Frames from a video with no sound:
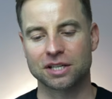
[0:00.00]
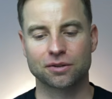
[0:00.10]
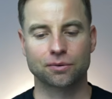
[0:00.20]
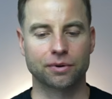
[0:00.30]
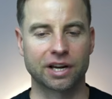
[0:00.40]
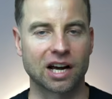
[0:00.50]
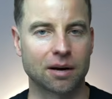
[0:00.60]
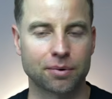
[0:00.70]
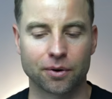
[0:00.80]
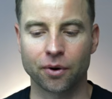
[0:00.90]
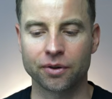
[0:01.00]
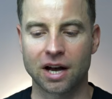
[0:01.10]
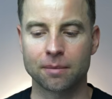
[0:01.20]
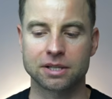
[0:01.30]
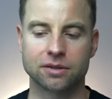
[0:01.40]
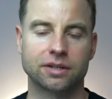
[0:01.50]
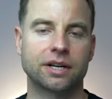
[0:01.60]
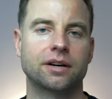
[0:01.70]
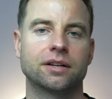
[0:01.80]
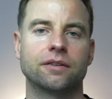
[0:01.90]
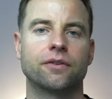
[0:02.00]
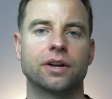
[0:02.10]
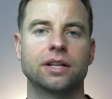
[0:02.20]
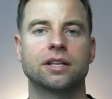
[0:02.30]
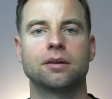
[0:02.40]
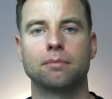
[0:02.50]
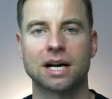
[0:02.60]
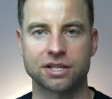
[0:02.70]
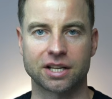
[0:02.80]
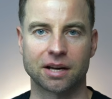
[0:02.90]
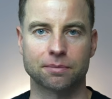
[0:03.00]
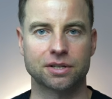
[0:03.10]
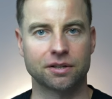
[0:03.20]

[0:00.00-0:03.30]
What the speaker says: just to recap, on Amazon there are different match types,